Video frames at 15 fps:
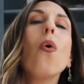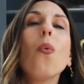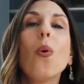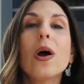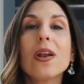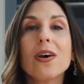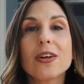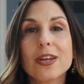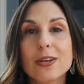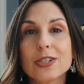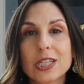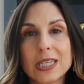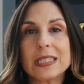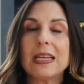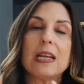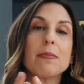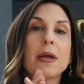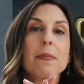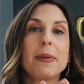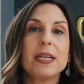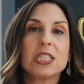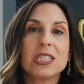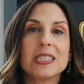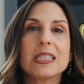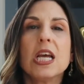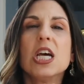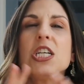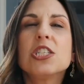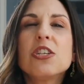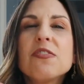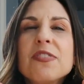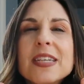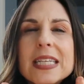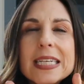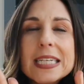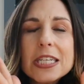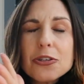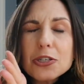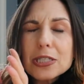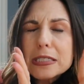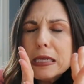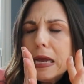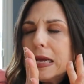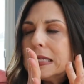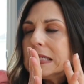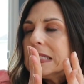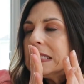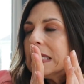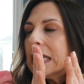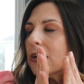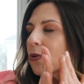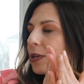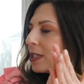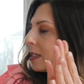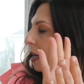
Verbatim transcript: what I'll usually say to my patients, do you feel like you're tensing or